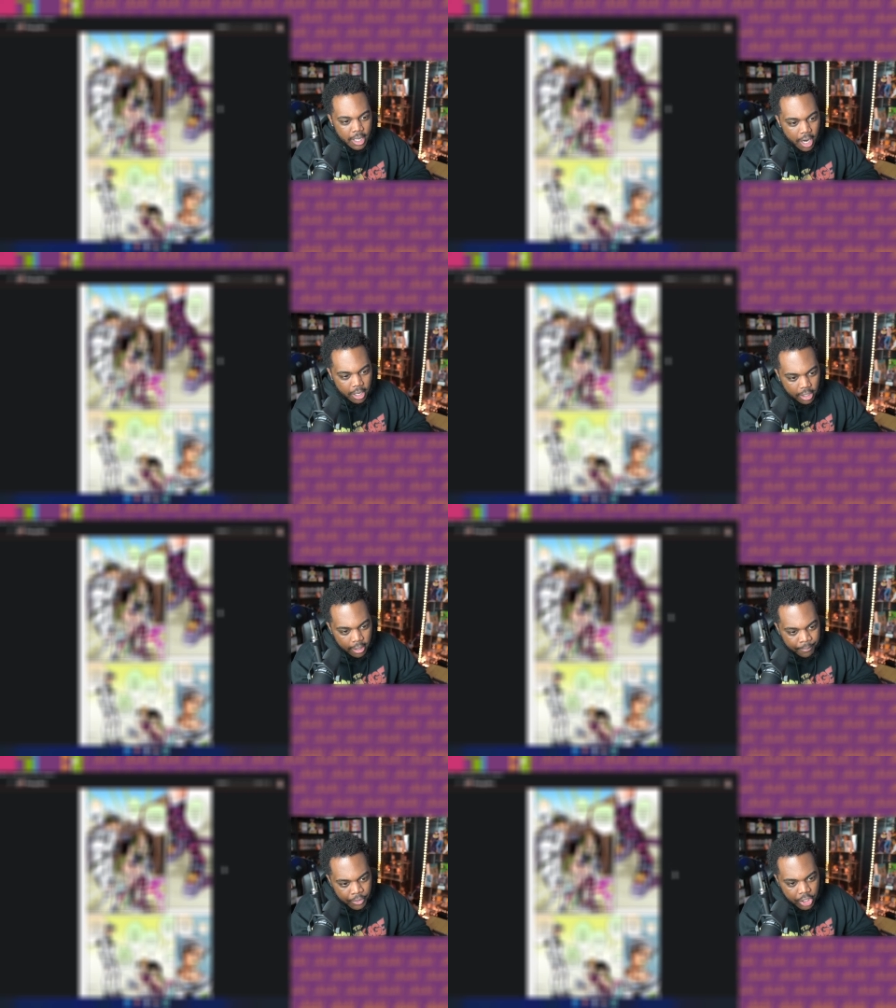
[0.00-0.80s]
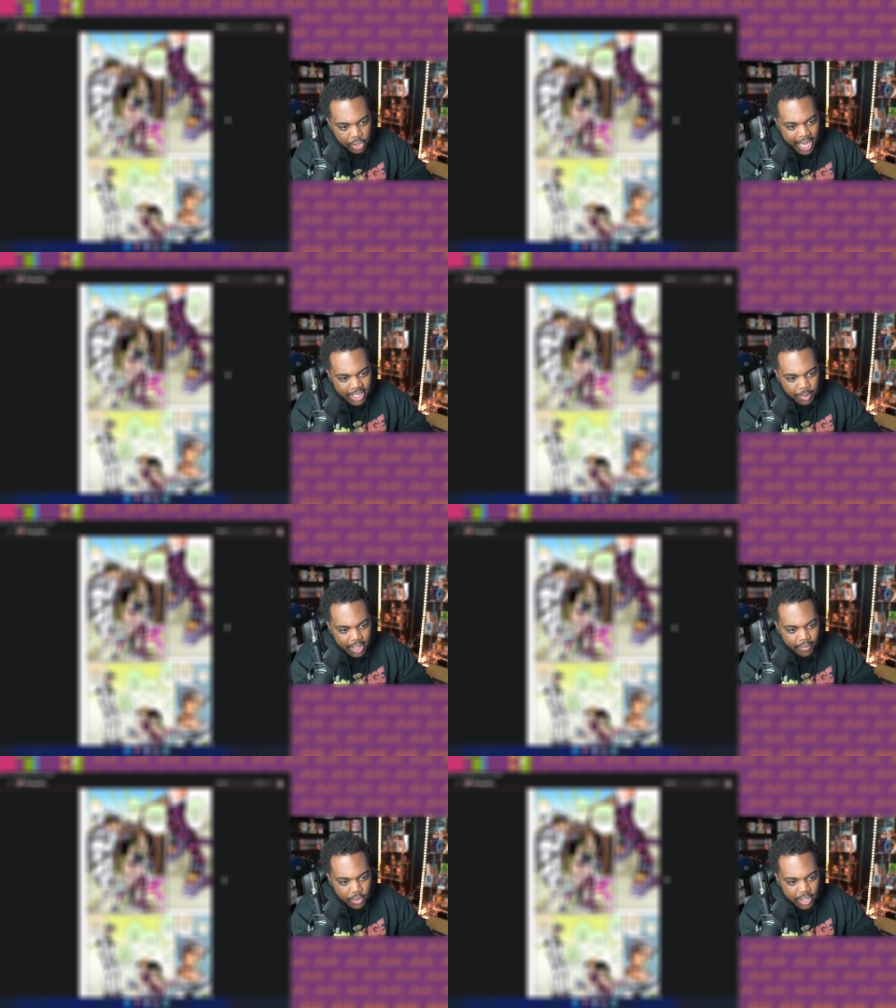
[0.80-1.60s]
Earlier, did you ask me to
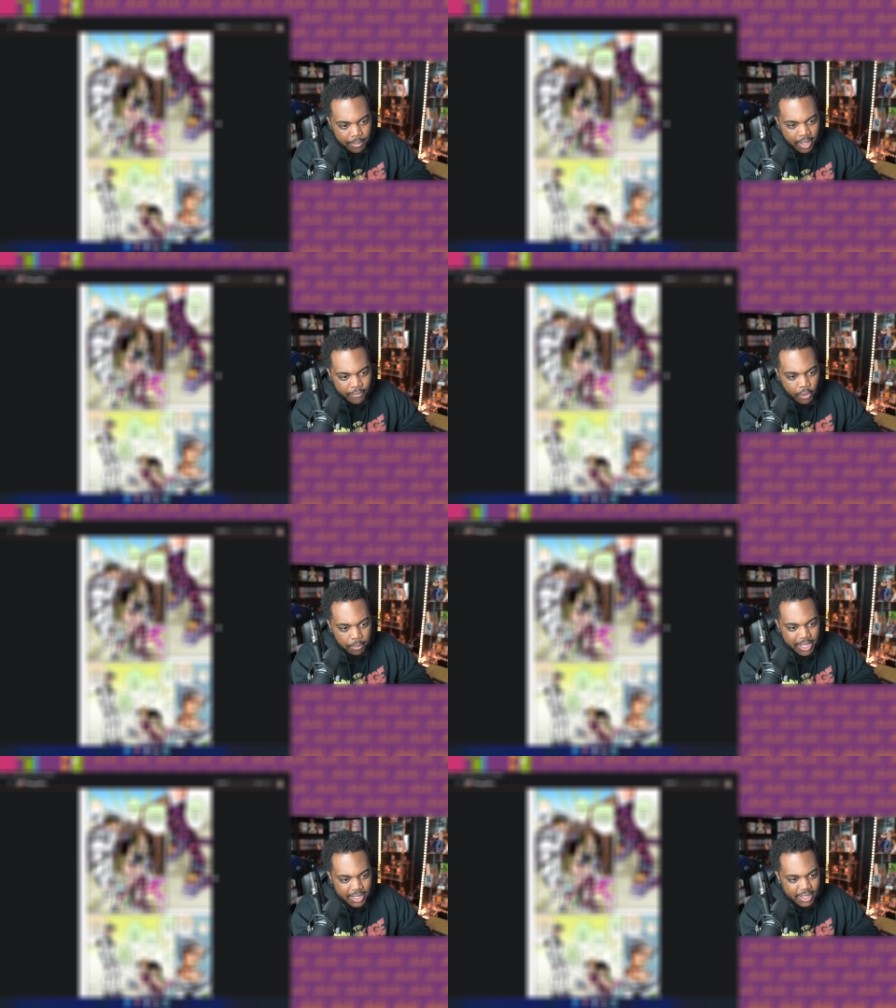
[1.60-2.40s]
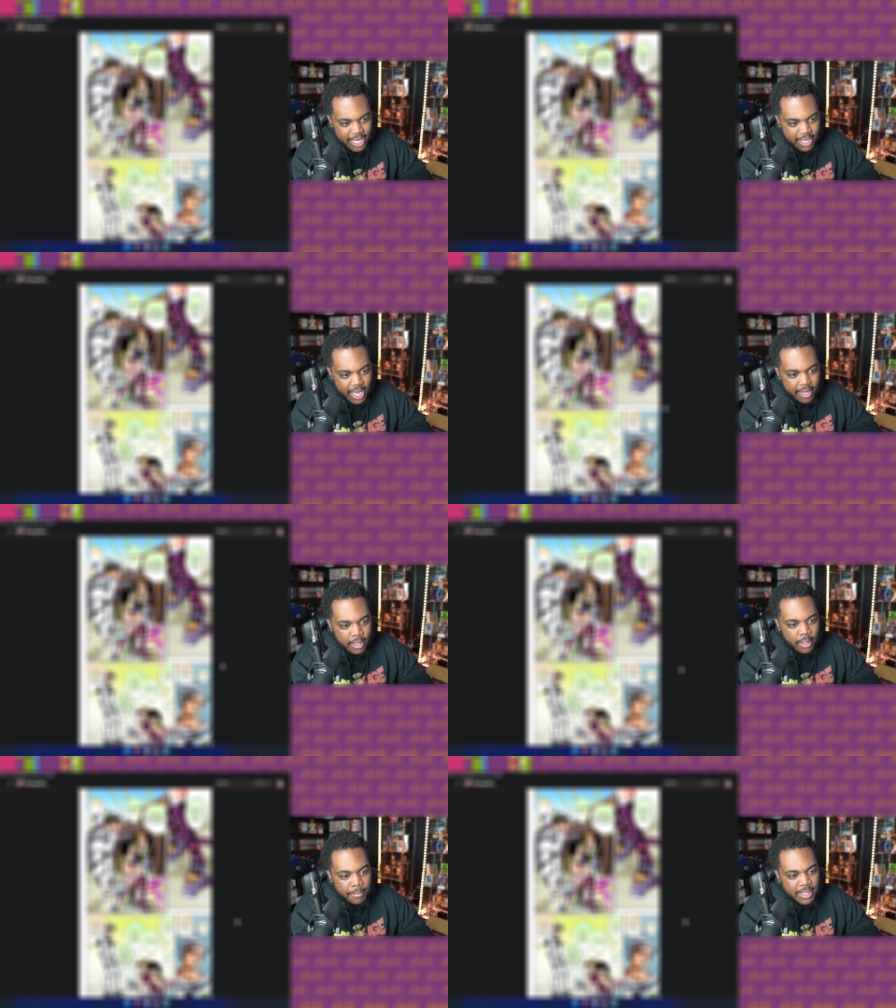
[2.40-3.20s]
give you some money for a place to stay
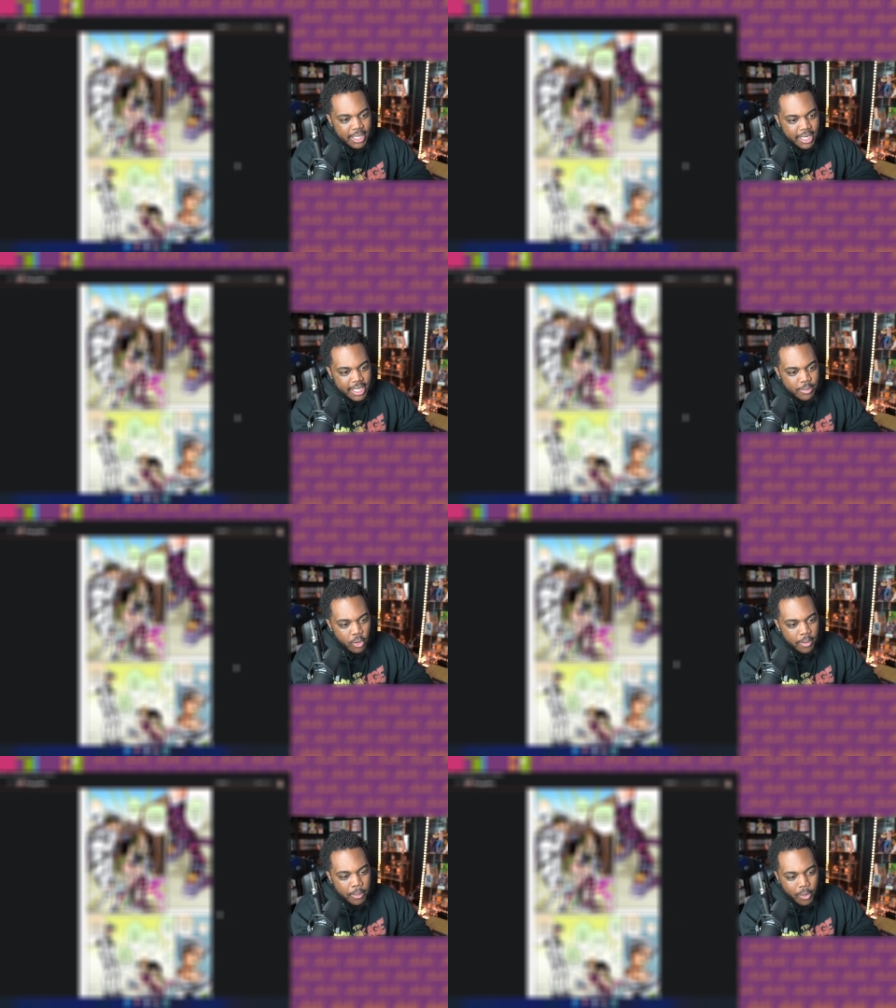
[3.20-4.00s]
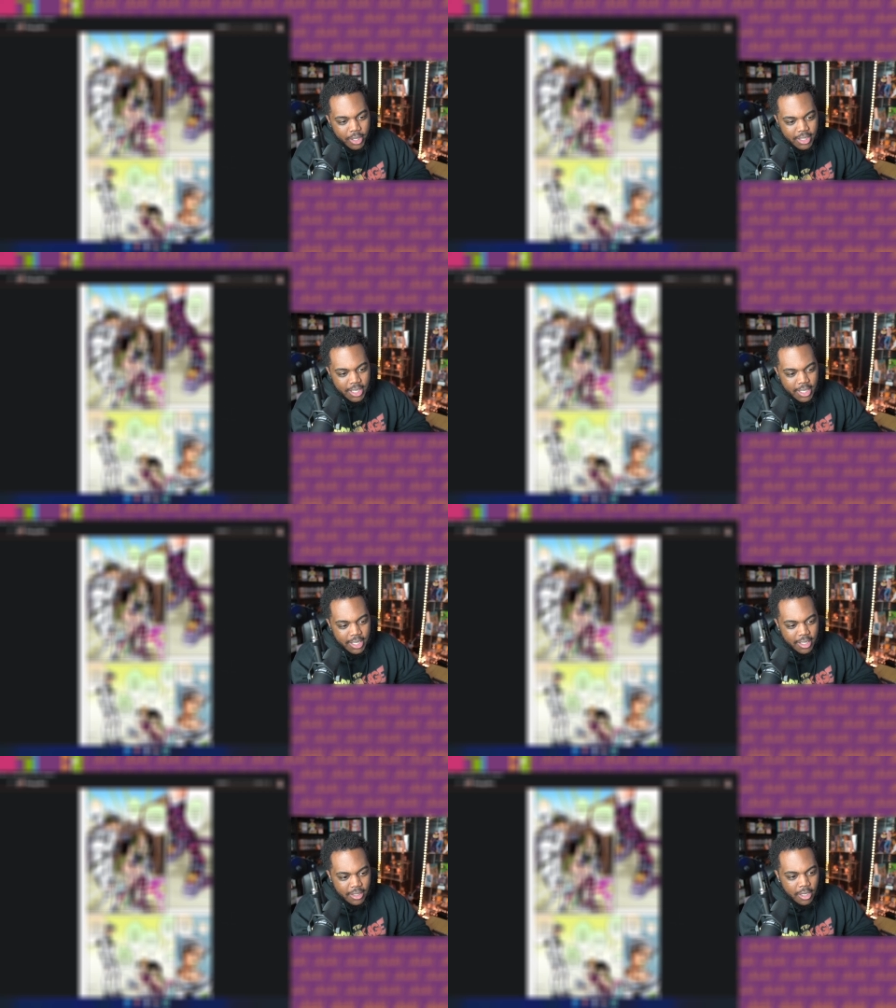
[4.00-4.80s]
tonight? But studying is more
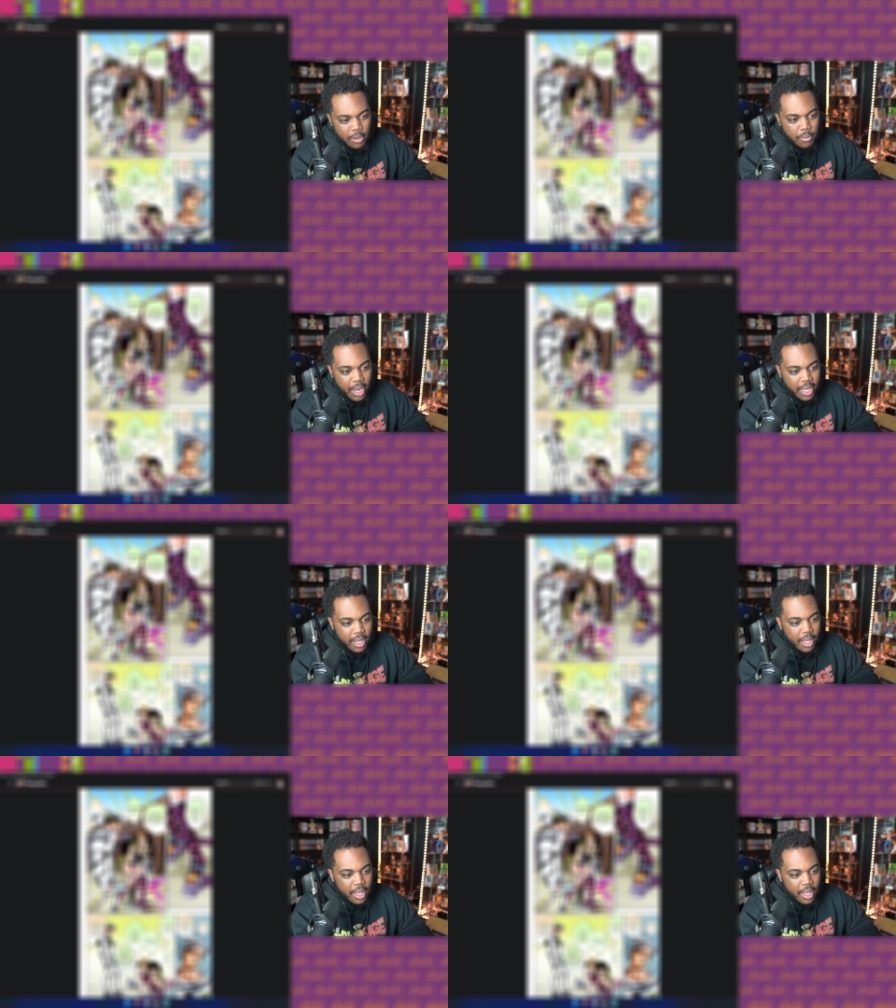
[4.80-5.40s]
important, right?